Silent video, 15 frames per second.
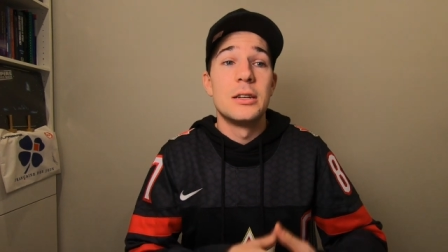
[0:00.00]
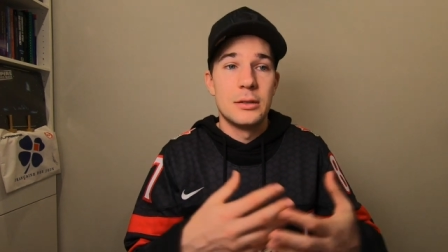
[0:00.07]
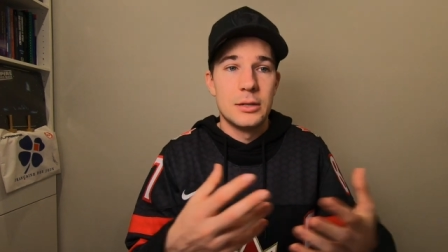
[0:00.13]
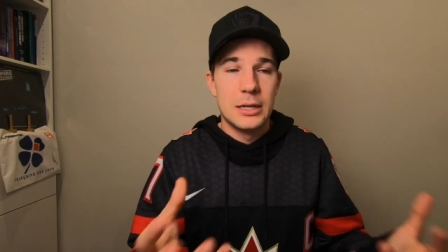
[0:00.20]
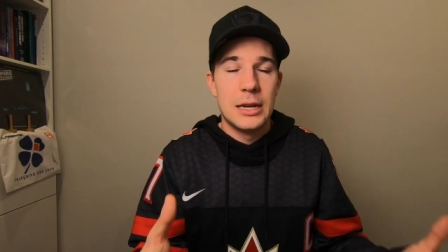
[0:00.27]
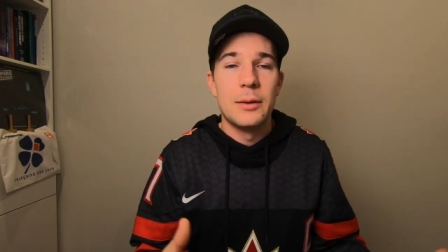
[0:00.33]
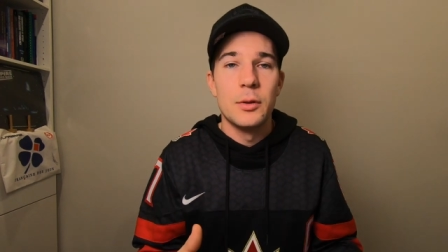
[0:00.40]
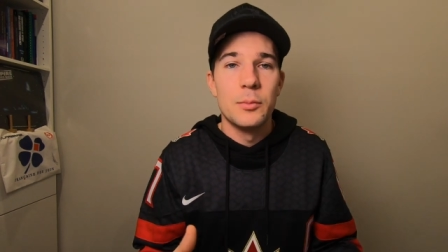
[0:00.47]
to
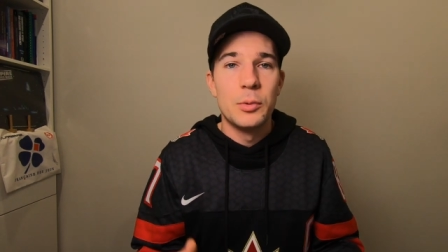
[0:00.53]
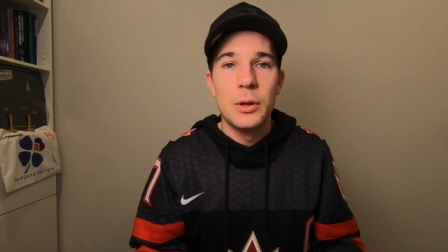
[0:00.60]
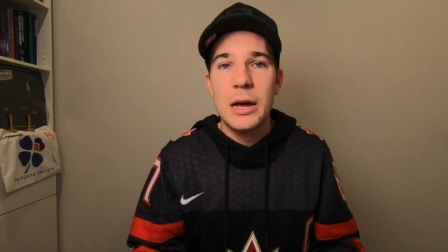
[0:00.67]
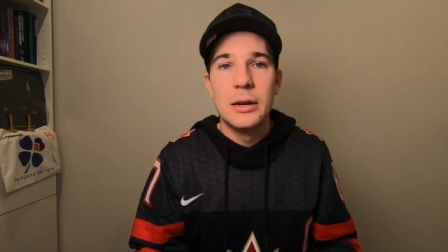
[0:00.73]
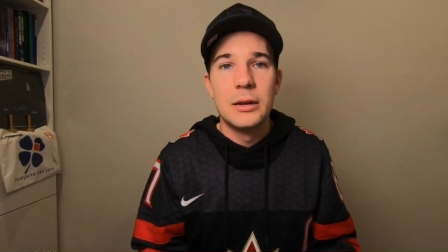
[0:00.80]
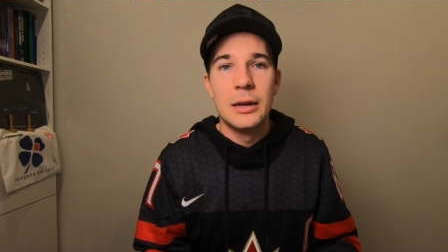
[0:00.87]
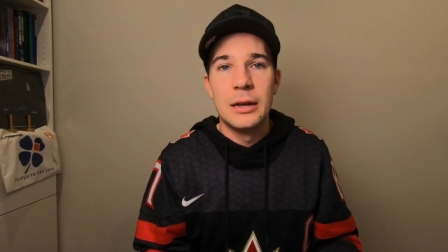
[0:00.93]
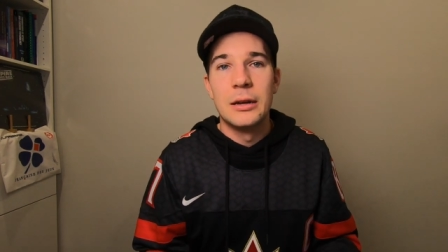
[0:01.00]
keep the
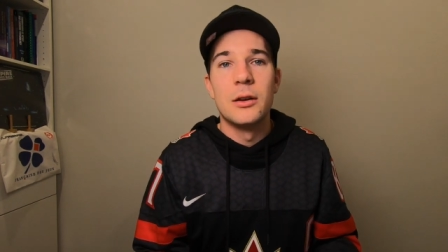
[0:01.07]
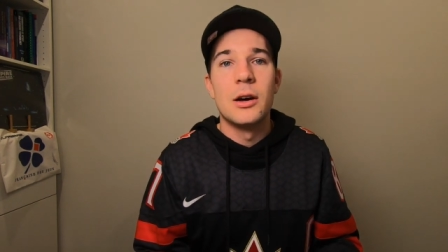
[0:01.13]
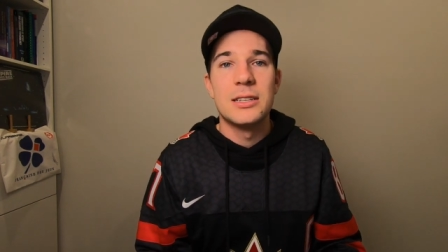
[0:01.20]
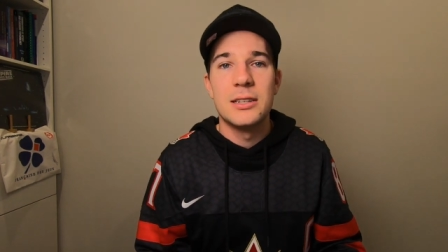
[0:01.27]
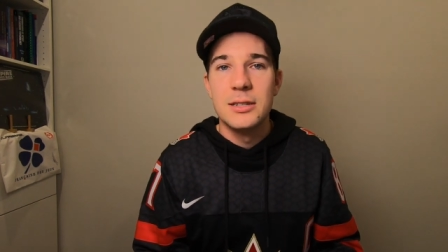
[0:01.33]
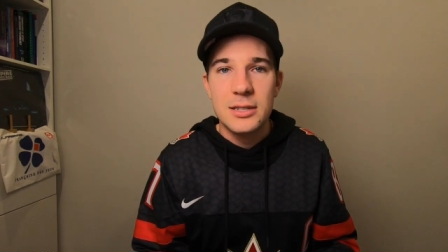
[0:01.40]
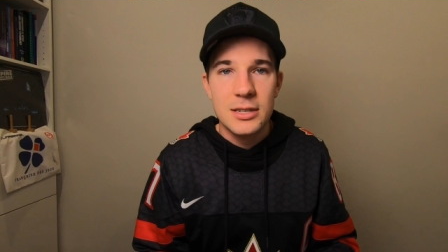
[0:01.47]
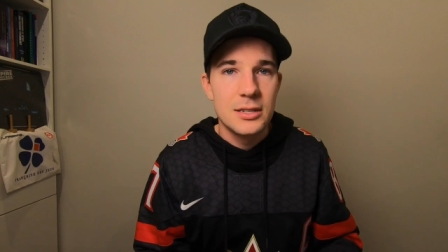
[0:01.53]
blood at a nice
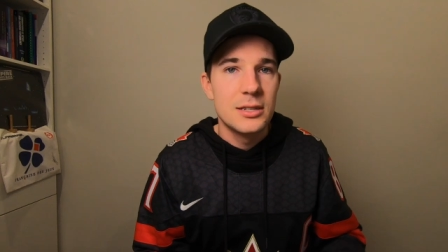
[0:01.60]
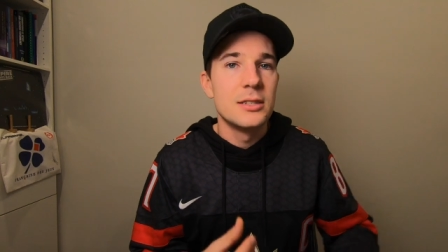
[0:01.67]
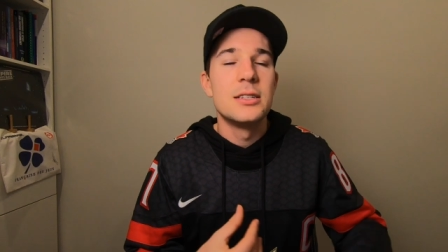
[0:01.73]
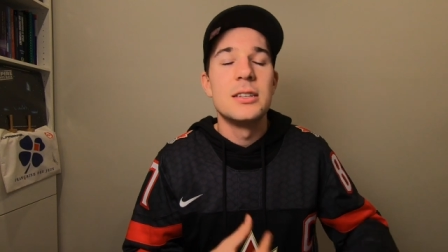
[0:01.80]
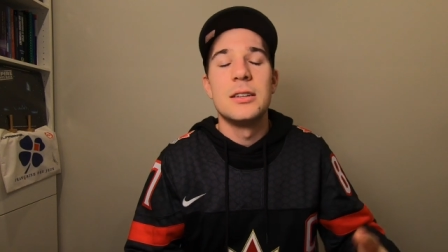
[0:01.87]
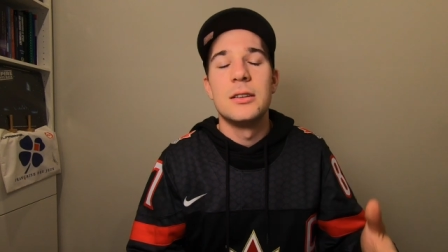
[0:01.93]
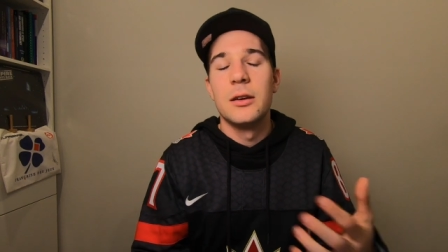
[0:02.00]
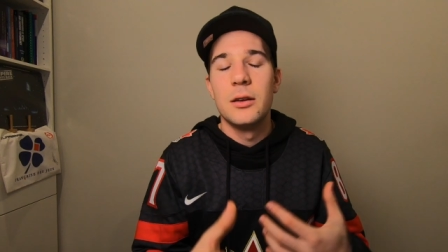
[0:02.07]

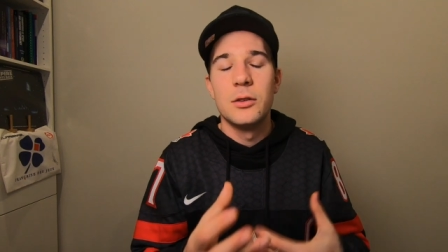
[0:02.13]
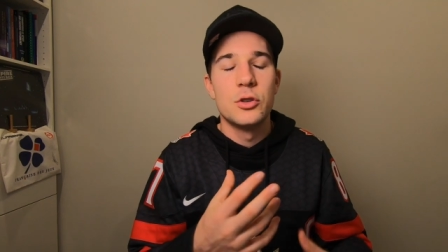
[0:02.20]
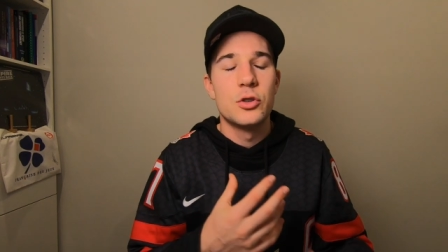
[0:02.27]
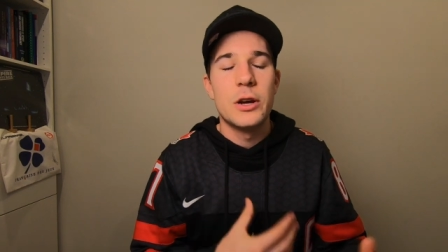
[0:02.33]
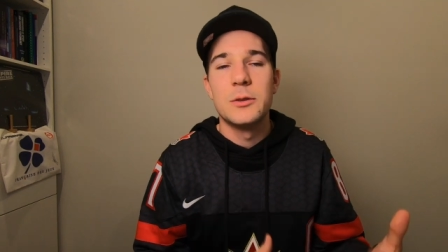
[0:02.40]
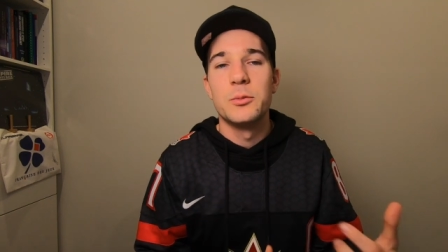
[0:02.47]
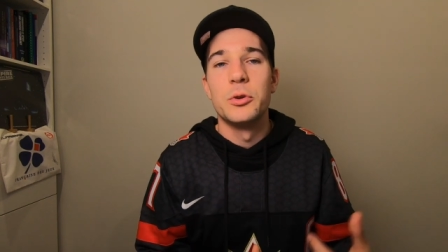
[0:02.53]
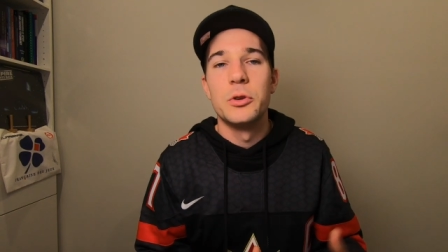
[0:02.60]
consistency to
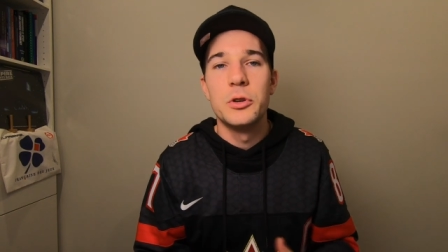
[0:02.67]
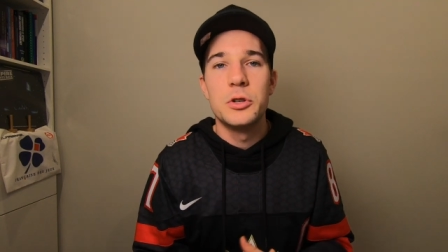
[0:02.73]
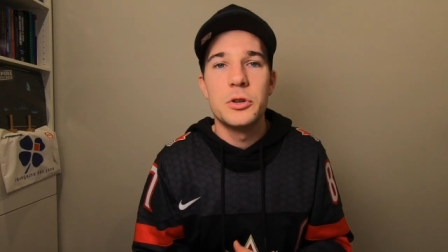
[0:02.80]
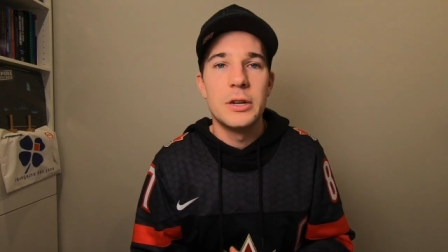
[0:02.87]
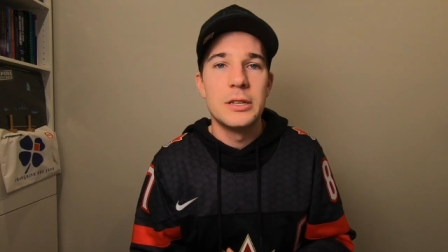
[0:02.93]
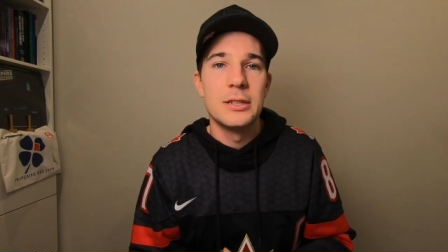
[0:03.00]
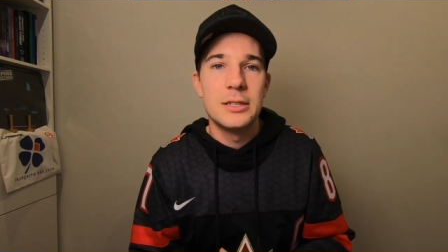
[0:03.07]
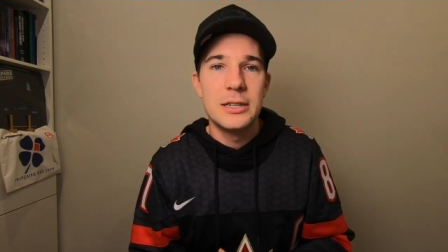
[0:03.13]
transport
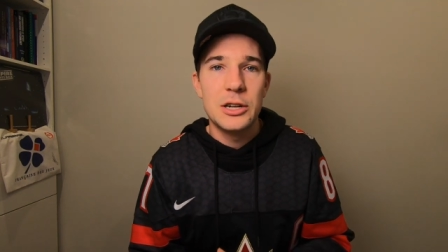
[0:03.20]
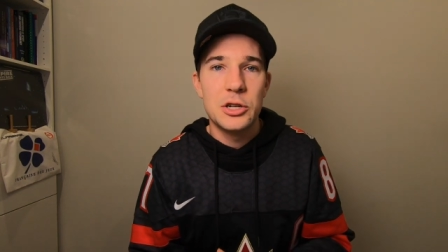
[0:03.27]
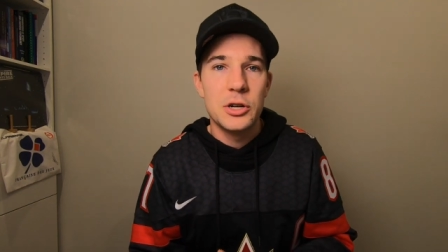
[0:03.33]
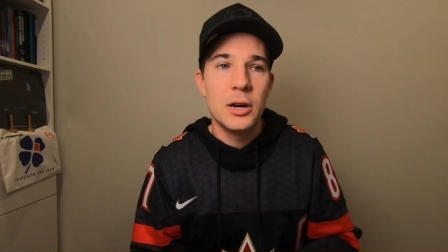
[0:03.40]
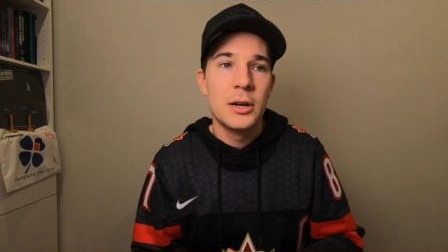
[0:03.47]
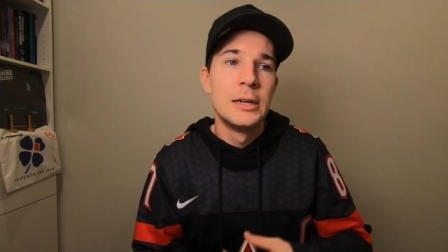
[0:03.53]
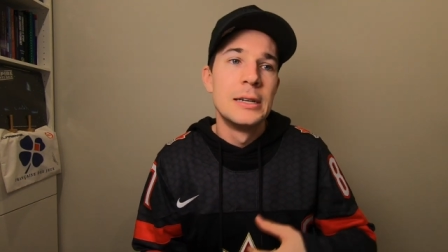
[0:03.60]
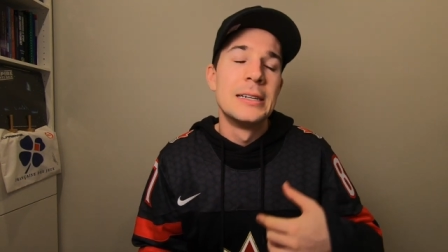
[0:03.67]
nutrients etc